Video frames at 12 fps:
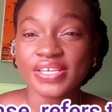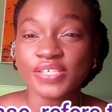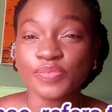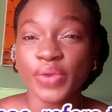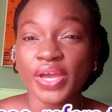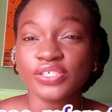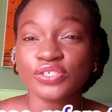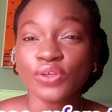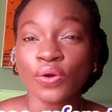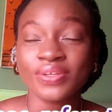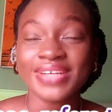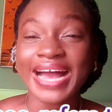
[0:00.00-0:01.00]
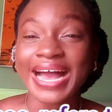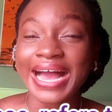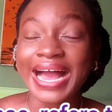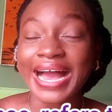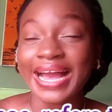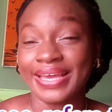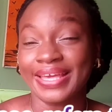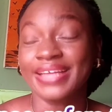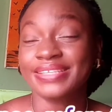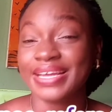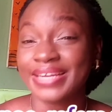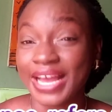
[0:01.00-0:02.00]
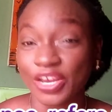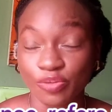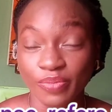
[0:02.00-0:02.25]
is based on a heated an